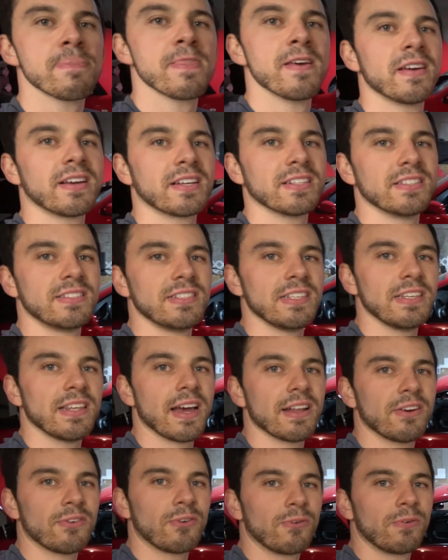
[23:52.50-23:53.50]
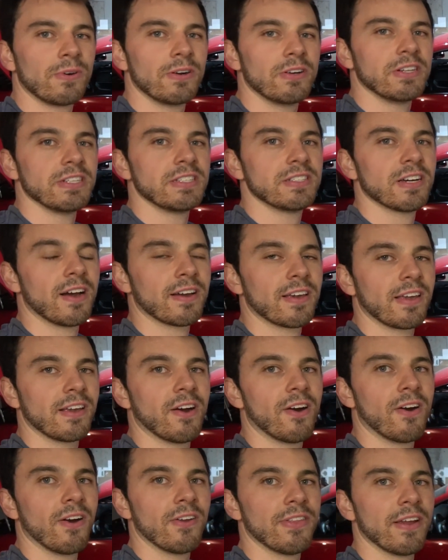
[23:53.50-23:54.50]
You can see that really tucking
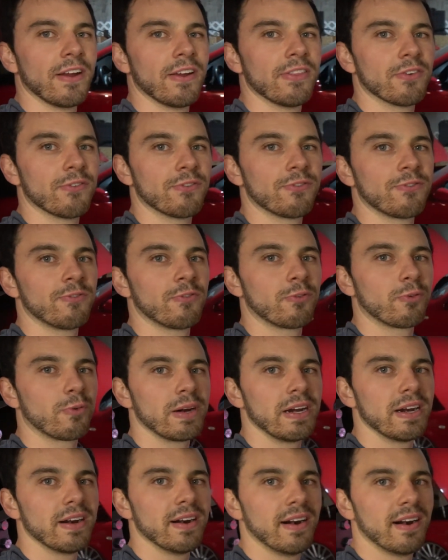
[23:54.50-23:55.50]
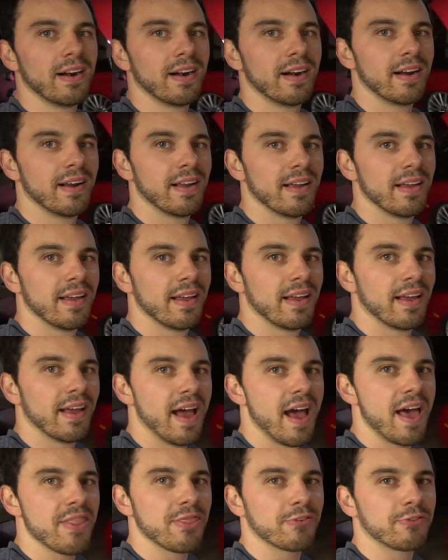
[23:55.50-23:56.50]
hard there in the rear,
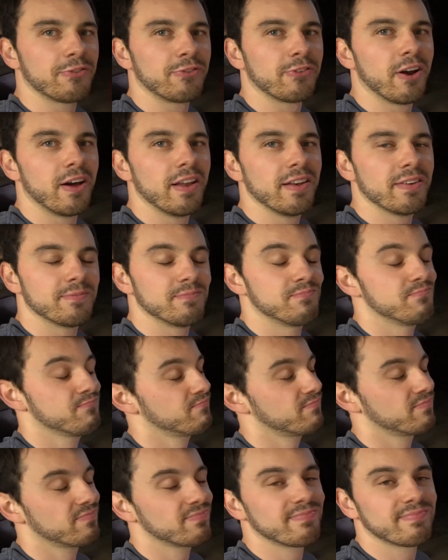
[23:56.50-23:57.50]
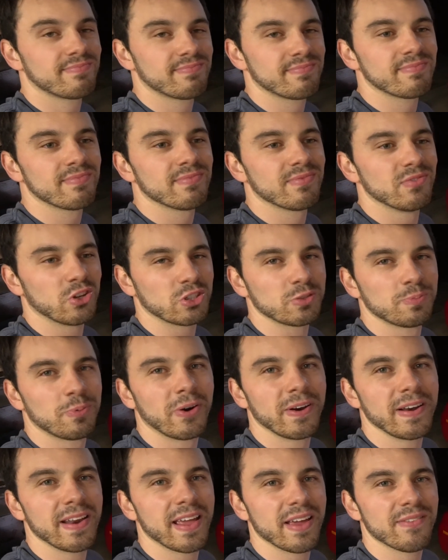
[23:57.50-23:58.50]
and the front looks
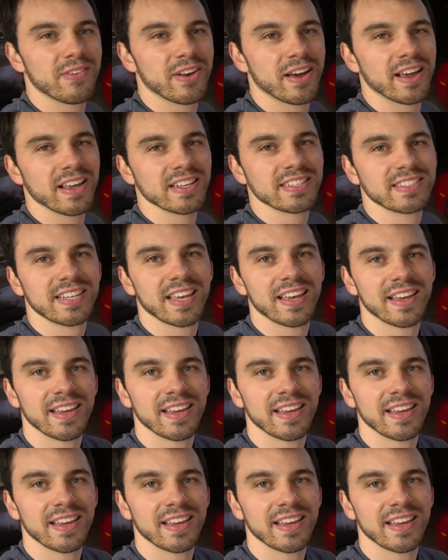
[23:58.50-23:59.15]
pretty damn nice.